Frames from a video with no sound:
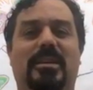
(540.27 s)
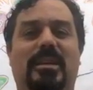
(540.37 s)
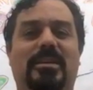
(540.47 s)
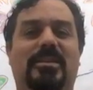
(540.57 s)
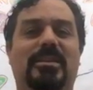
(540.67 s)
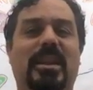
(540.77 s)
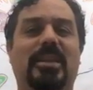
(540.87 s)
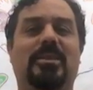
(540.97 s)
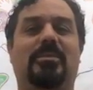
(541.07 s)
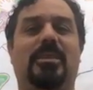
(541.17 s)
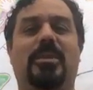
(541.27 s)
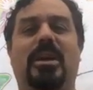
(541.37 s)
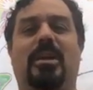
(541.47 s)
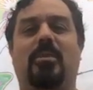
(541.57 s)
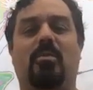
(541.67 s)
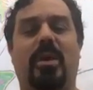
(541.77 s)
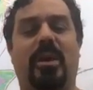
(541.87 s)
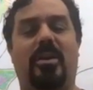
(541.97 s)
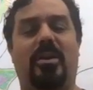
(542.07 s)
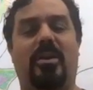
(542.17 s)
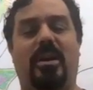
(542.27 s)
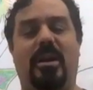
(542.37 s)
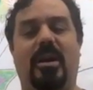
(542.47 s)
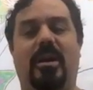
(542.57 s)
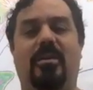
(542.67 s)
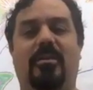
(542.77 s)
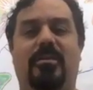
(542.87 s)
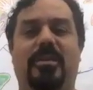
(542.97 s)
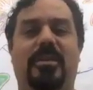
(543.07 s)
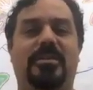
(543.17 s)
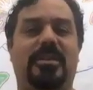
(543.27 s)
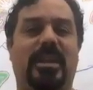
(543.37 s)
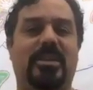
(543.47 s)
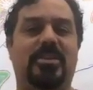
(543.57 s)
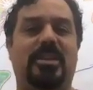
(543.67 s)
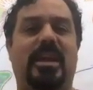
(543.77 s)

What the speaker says: instinctively become aware of this tension I